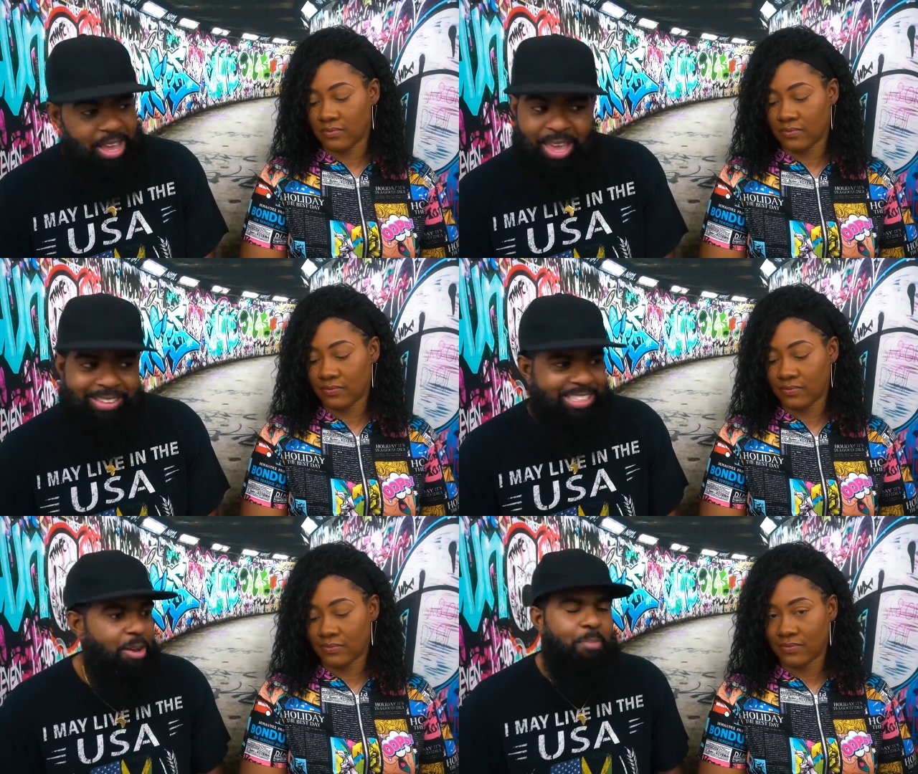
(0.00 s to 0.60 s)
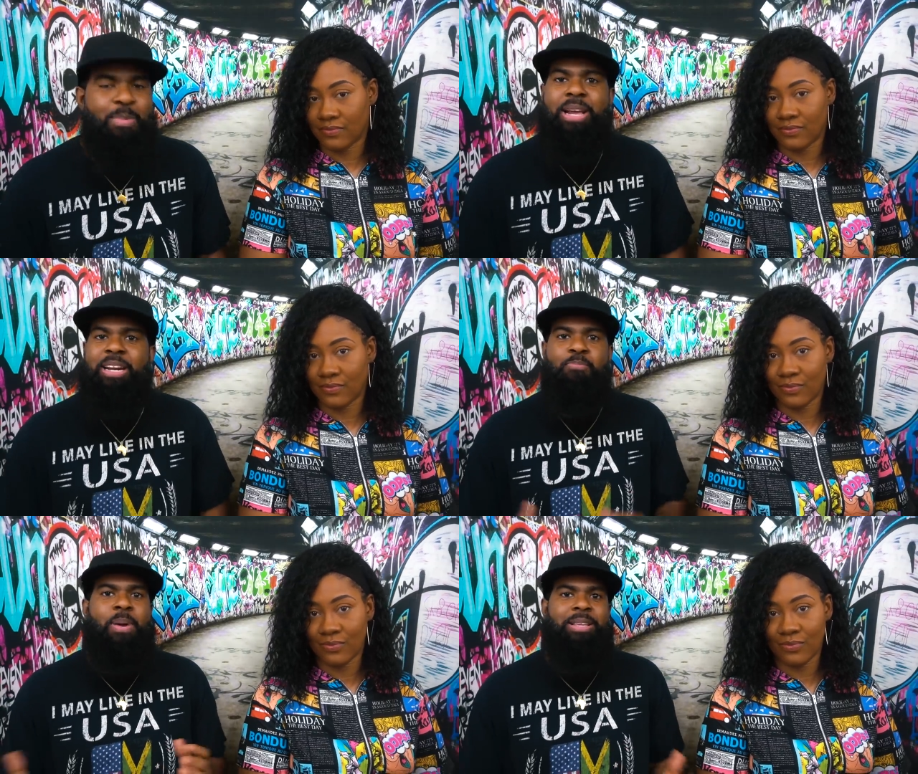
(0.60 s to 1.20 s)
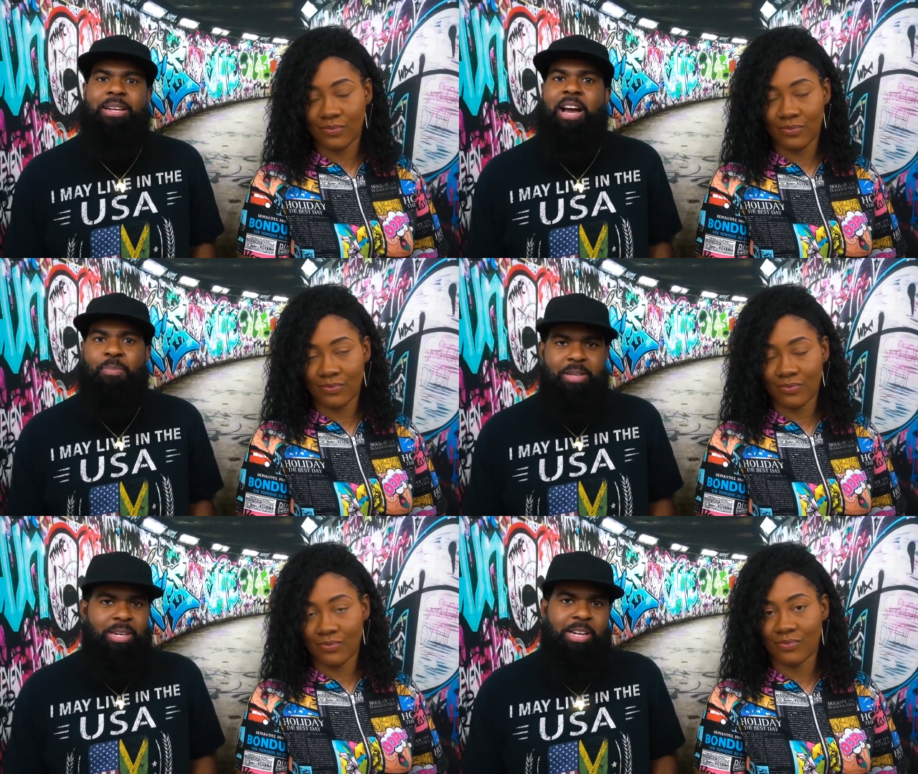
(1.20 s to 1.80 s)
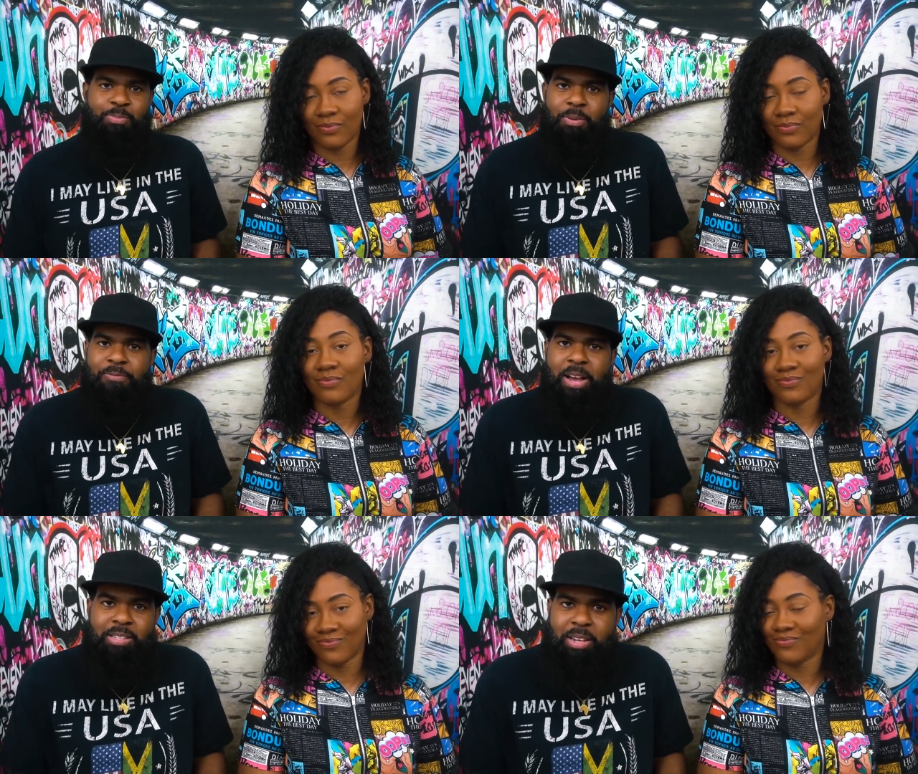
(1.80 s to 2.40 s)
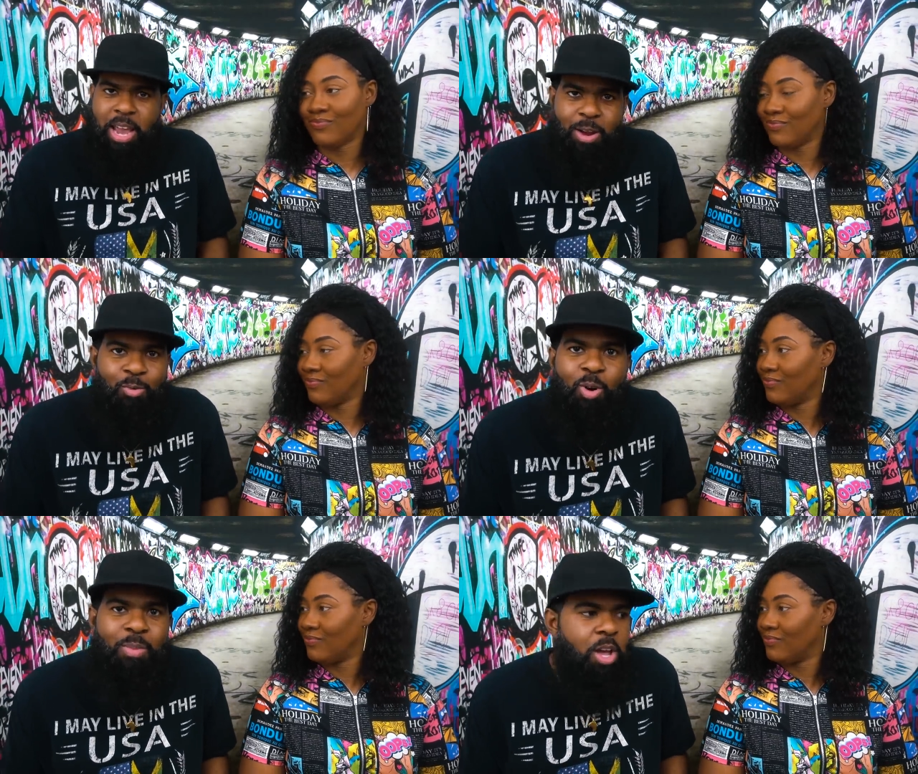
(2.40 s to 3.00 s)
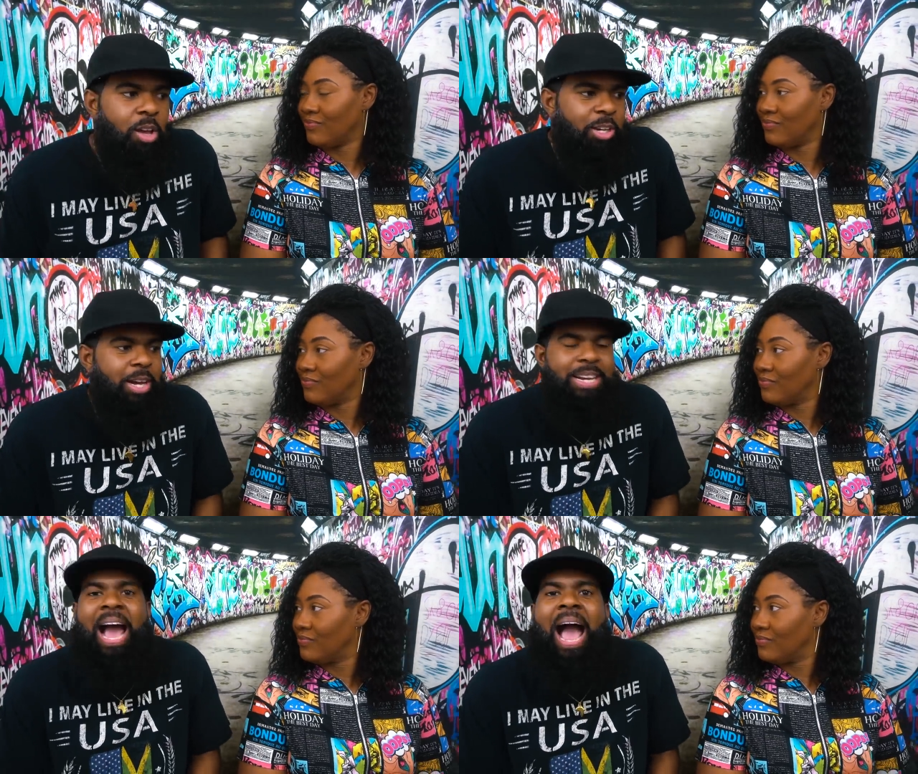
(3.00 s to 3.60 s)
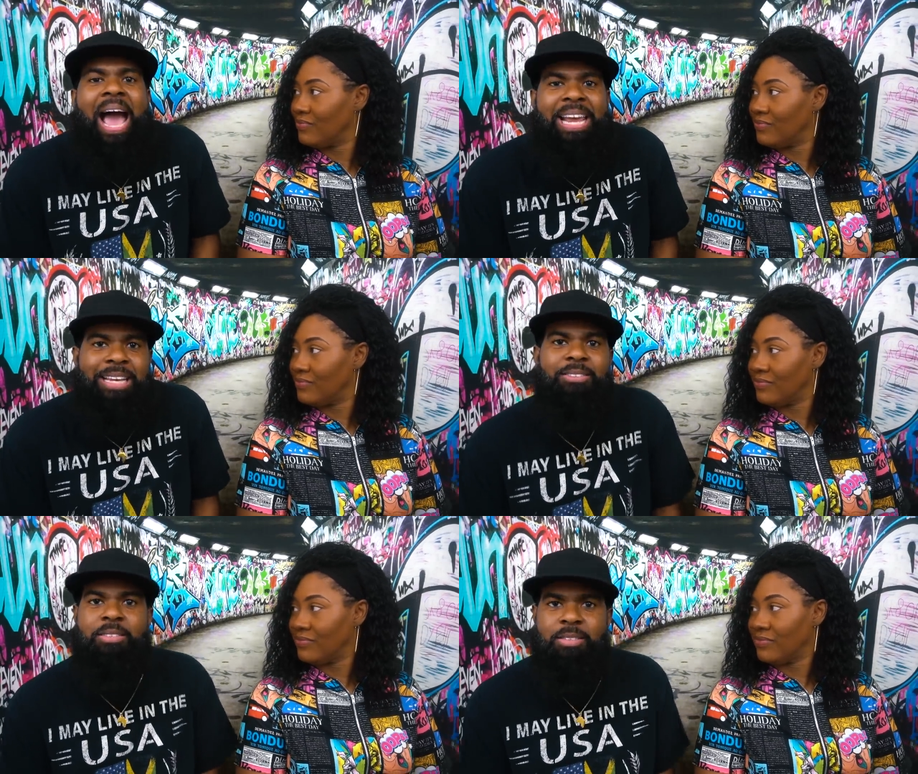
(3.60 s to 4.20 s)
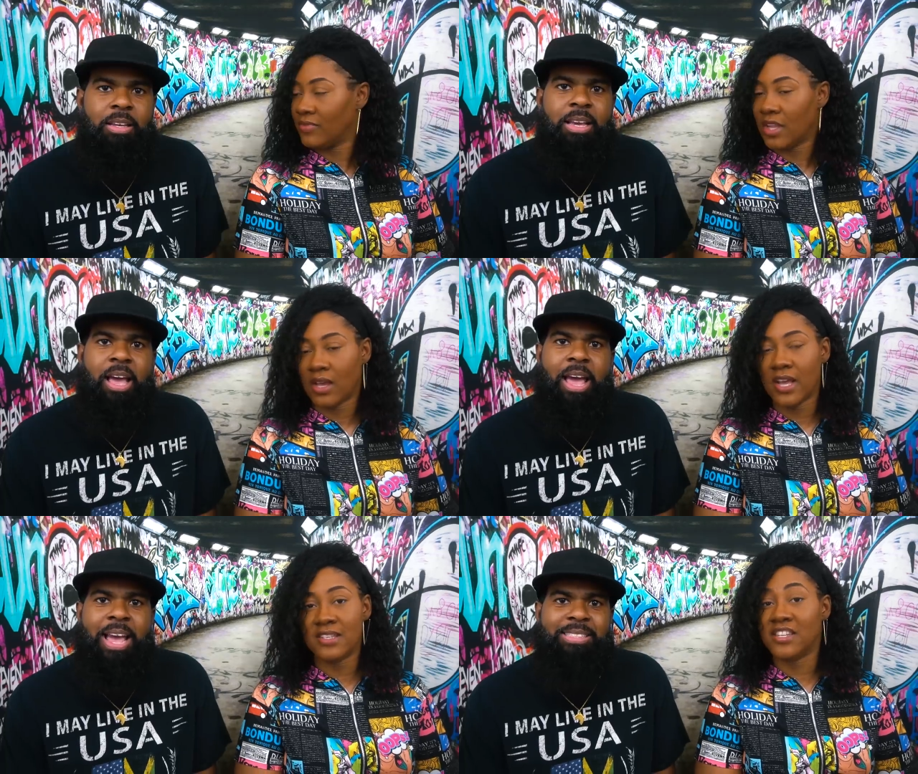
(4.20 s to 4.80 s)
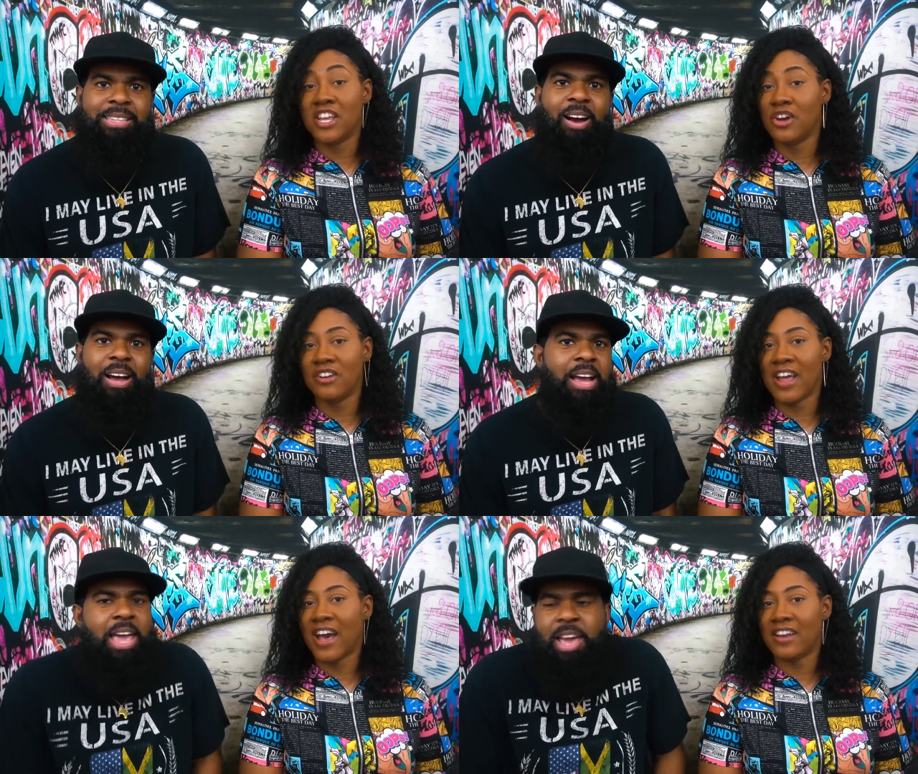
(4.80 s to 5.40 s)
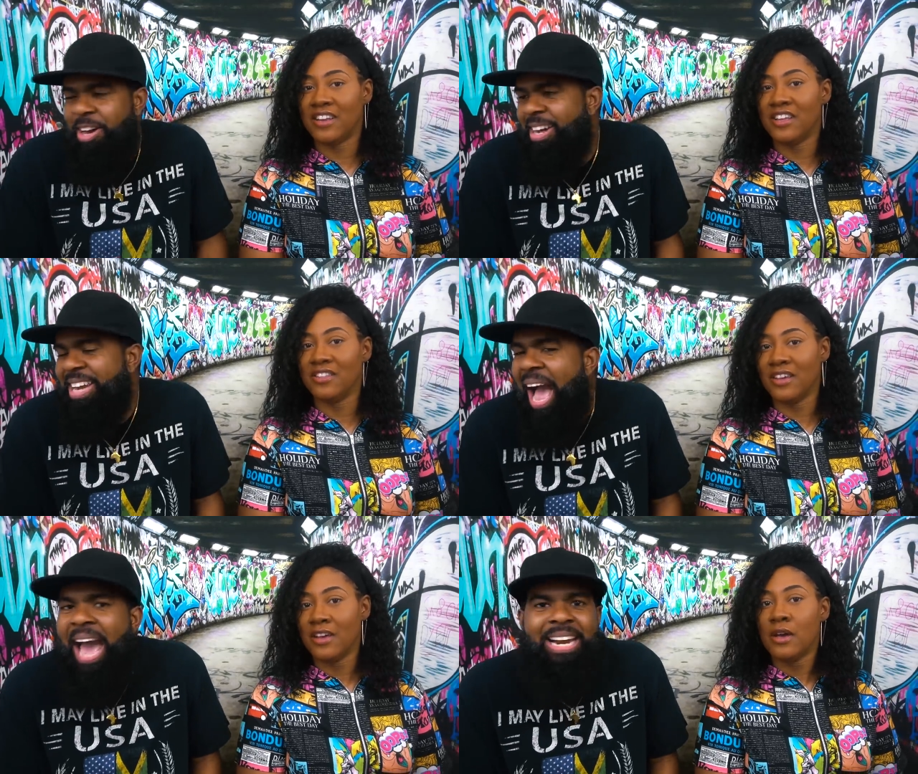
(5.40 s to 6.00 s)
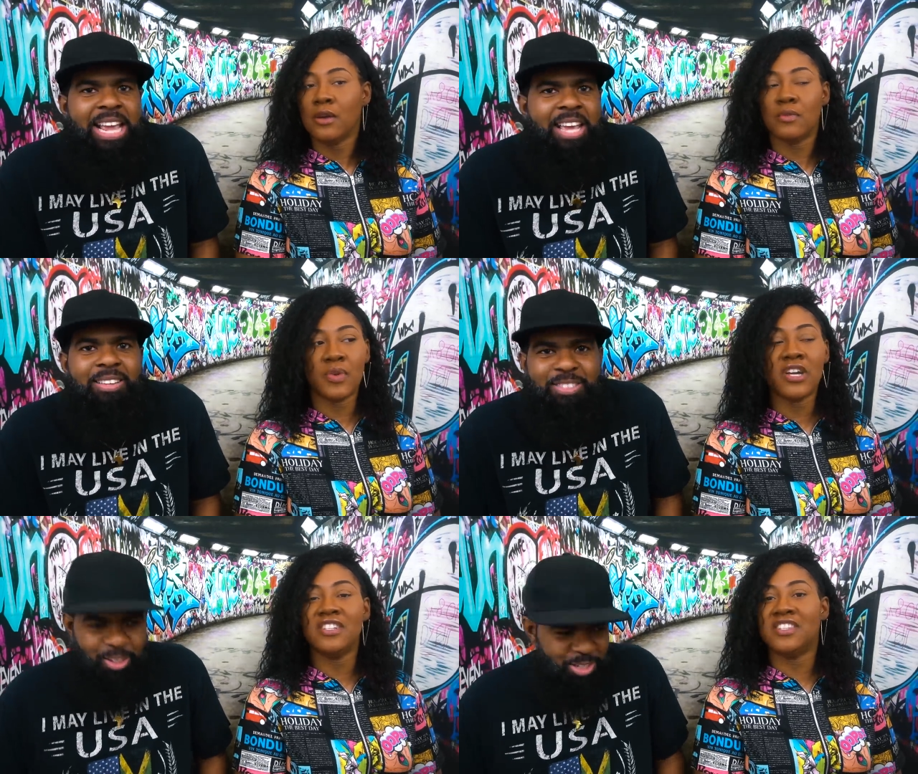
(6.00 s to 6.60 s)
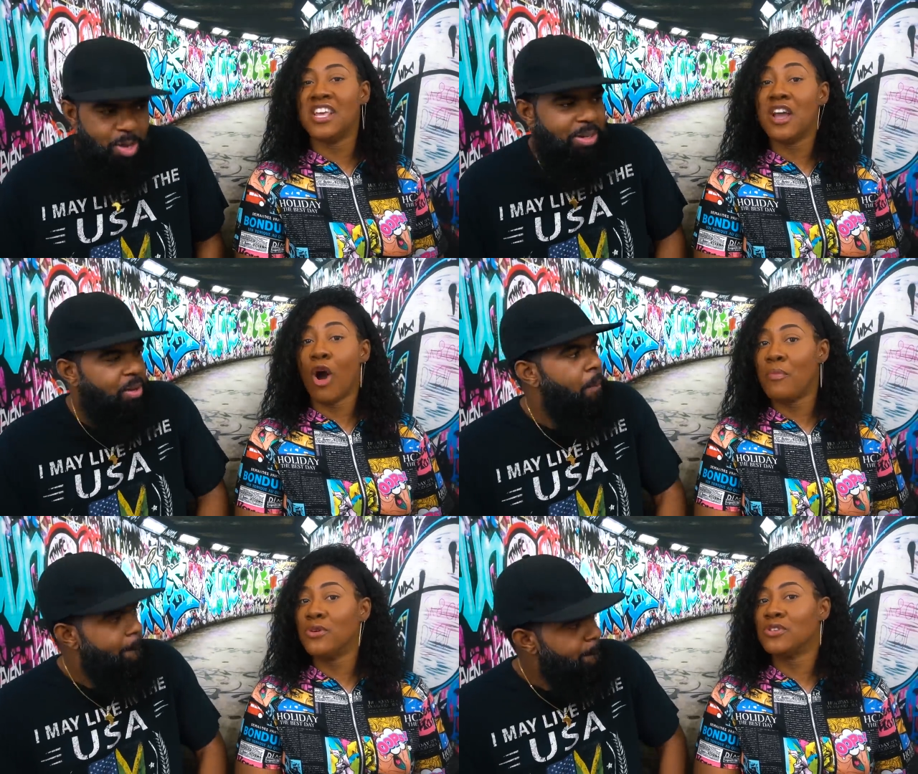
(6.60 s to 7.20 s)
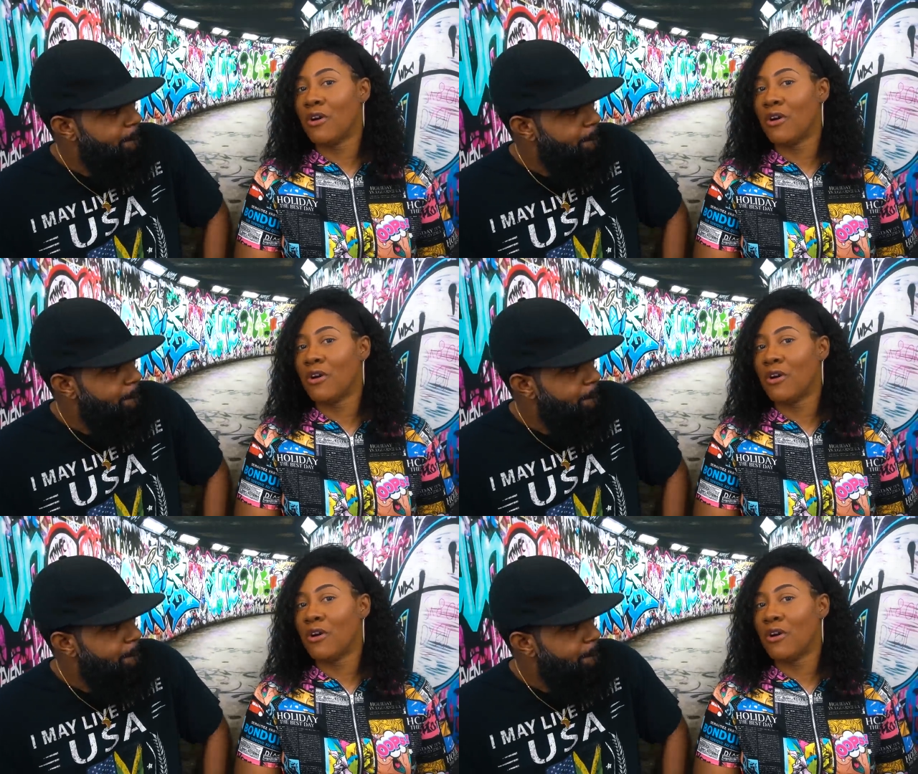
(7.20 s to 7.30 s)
Speaker 1: and she immediately picked it up because Professor Ingram couldn't hide it. And, and, so, couldn't and hide he it couldn't either. hide it either. Because so she was, almost